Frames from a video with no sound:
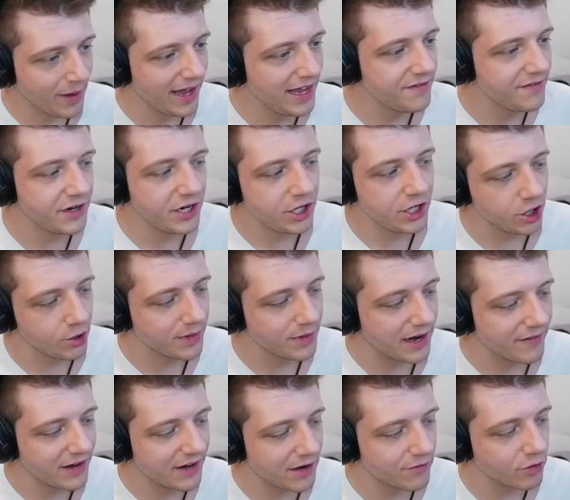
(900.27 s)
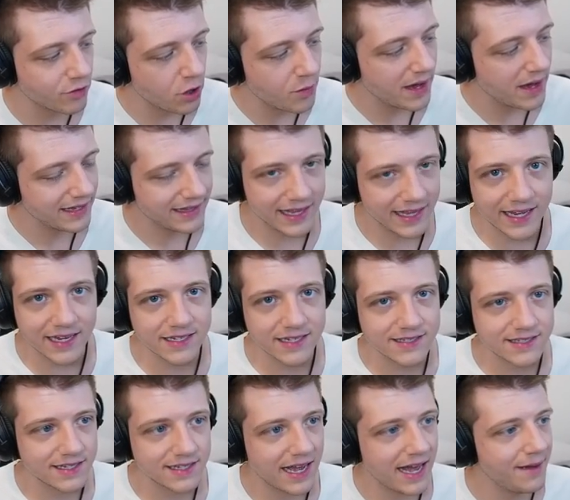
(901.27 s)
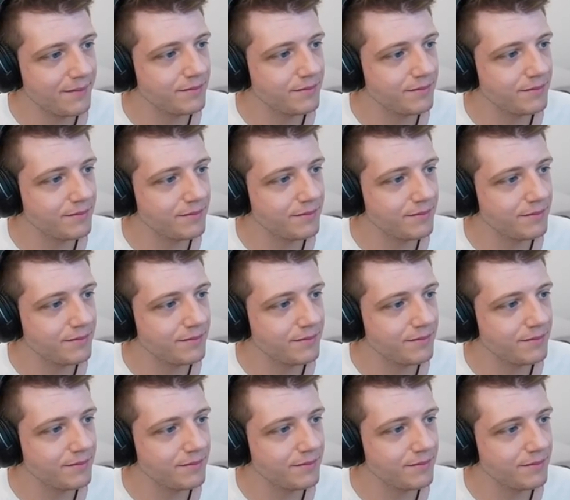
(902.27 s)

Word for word: even a human? I've got robot legs. I'm